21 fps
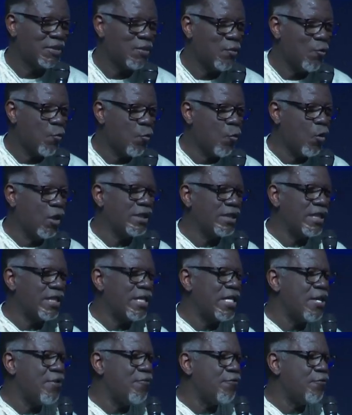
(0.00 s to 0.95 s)
What
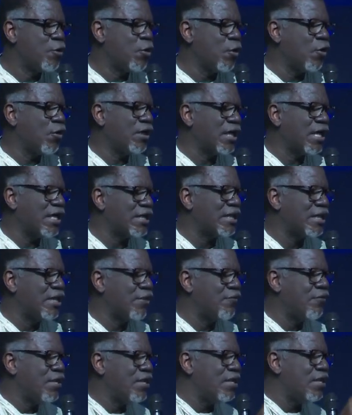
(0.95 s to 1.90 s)
if God had
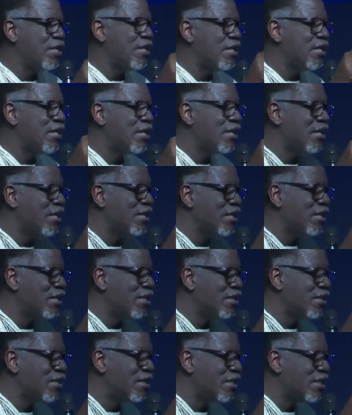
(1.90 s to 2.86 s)
given
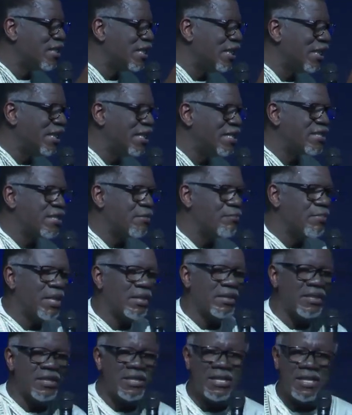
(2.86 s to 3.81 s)

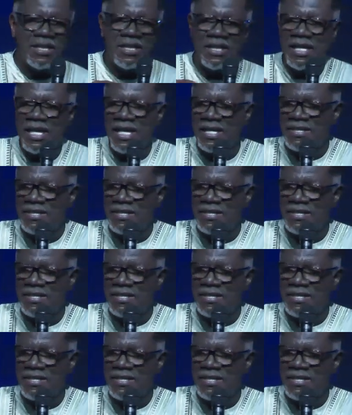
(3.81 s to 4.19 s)
Elizabeth and